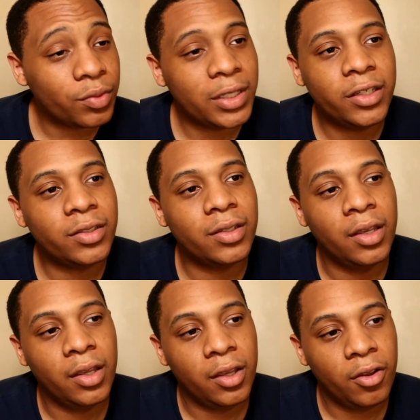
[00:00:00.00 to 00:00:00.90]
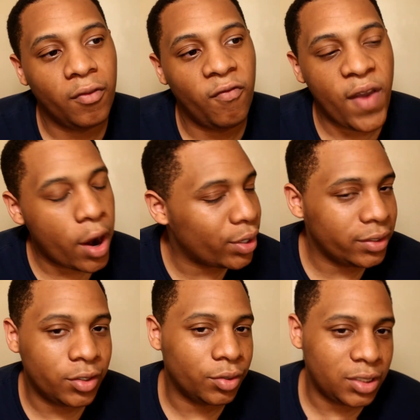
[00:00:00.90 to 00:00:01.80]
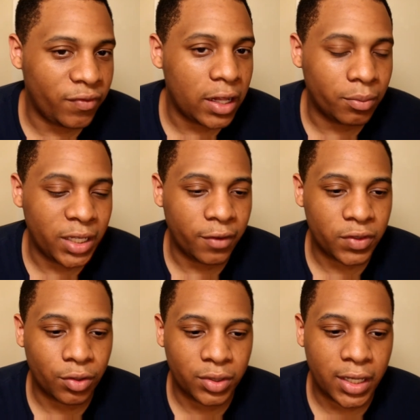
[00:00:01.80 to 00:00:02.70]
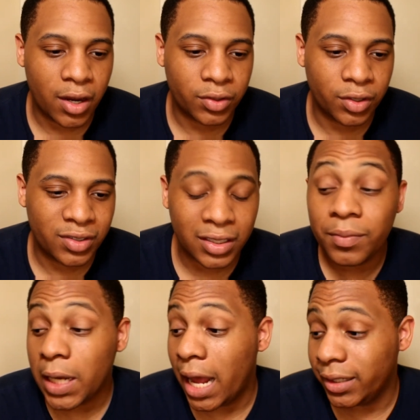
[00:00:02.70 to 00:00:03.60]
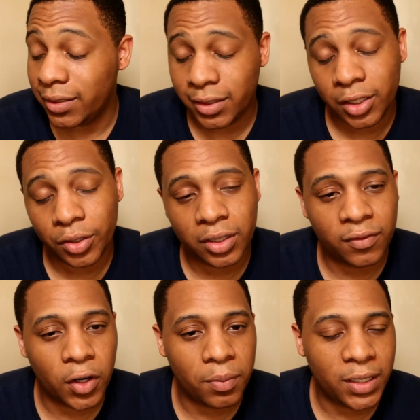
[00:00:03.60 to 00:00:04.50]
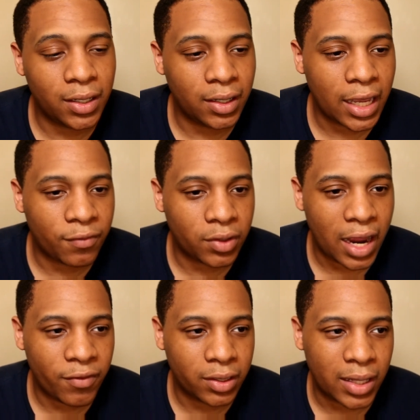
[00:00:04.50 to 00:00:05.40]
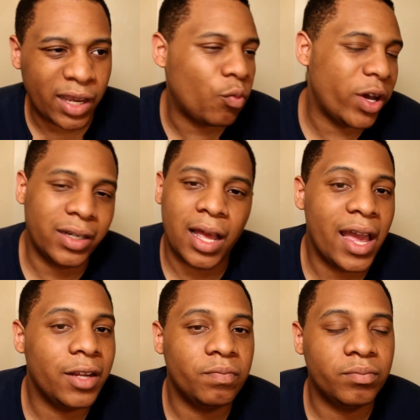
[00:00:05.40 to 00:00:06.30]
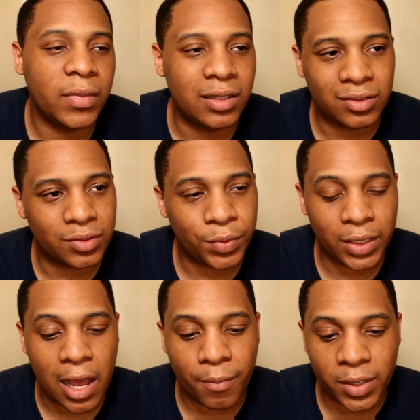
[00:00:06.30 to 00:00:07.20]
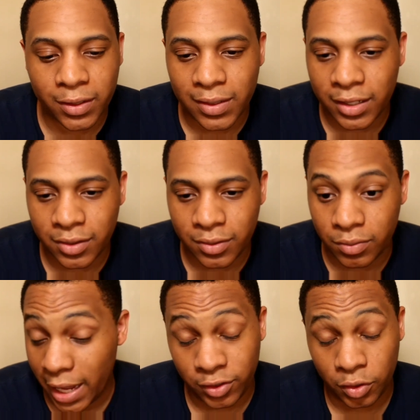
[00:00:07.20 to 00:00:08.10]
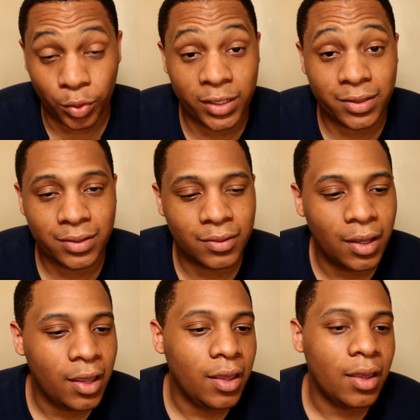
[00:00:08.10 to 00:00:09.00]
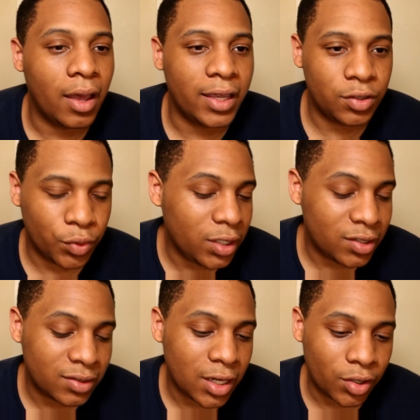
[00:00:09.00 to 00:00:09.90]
is very little development of certain characters. Slipknot gets killed at the very beginning after having like one line, and it's pretty obvious that's the reason. He's really just there